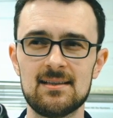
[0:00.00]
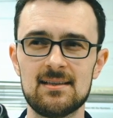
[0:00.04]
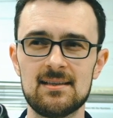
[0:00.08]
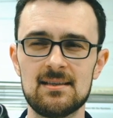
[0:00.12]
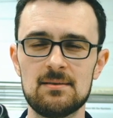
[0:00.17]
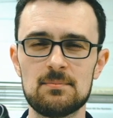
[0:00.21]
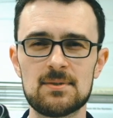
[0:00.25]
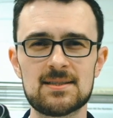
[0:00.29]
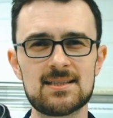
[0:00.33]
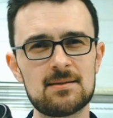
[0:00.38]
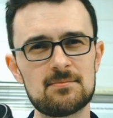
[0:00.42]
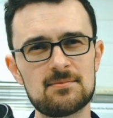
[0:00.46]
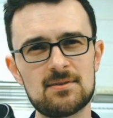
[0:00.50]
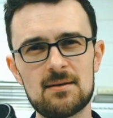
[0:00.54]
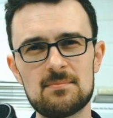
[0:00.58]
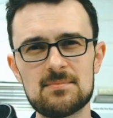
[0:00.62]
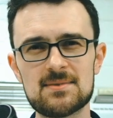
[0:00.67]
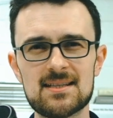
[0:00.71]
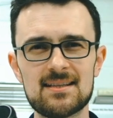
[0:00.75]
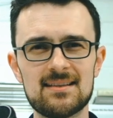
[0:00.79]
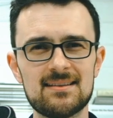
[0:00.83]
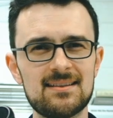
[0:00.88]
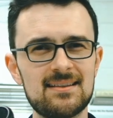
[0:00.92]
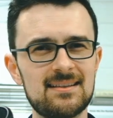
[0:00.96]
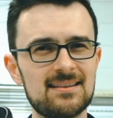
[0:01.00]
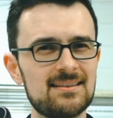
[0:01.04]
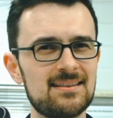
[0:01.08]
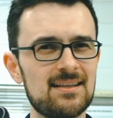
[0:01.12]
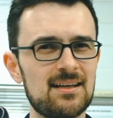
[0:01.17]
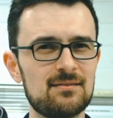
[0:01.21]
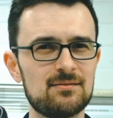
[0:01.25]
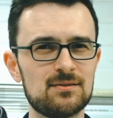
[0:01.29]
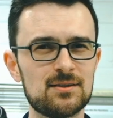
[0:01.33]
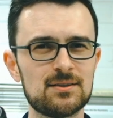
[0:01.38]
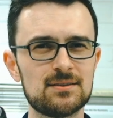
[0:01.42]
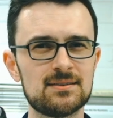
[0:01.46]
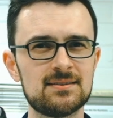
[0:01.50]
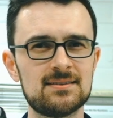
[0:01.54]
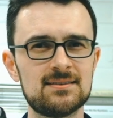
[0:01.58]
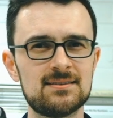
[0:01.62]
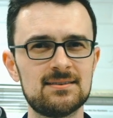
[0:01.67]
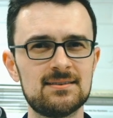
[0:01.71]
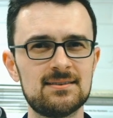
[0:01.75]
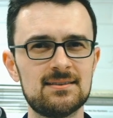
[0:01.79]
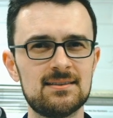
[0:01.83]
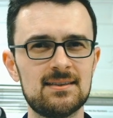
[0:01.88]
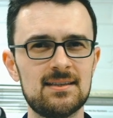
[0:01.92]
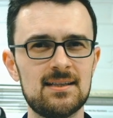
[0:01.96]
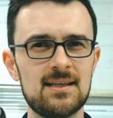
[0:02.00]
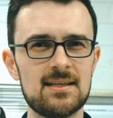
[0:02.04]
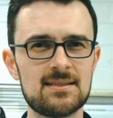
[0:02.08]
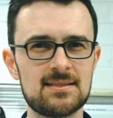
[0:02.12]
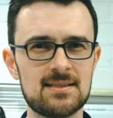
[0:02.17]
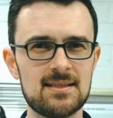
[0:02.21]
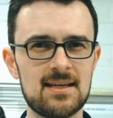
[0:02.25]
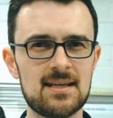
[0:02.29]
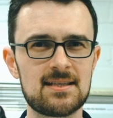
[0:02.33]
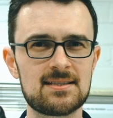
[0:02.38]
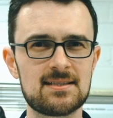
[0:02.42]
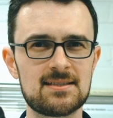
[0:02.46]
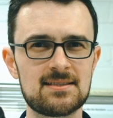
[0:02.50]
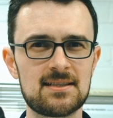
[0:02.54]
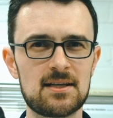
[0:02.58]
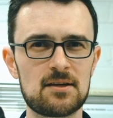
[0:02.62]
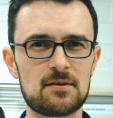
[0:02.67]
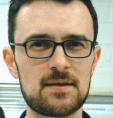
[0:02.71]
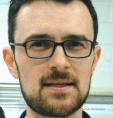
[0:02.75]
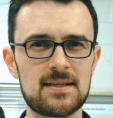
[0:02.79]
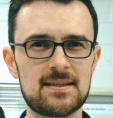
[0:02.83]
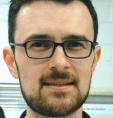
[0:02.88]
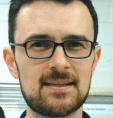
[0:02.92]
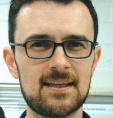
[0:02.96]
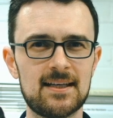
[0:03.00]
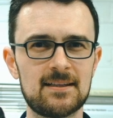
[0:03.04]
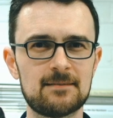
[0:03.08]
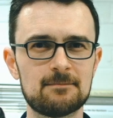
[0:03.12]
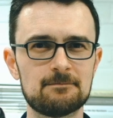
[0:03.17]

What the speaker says: but sometimes a little devil is a necessary thing.